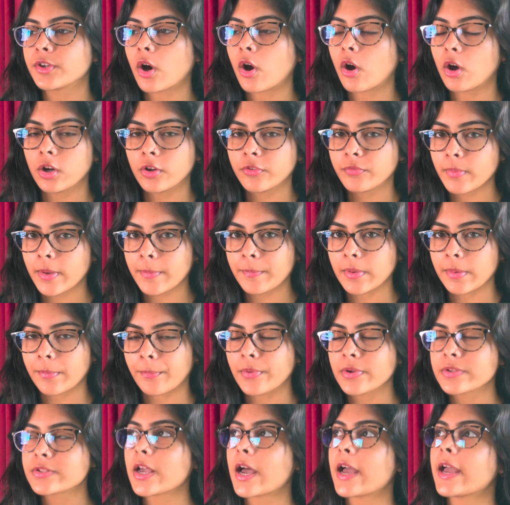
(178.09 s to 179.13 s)
all of my
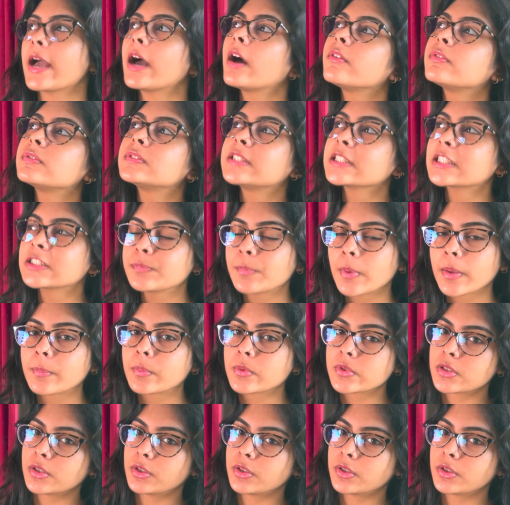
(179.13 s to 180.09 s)
papers. I have 6 papers in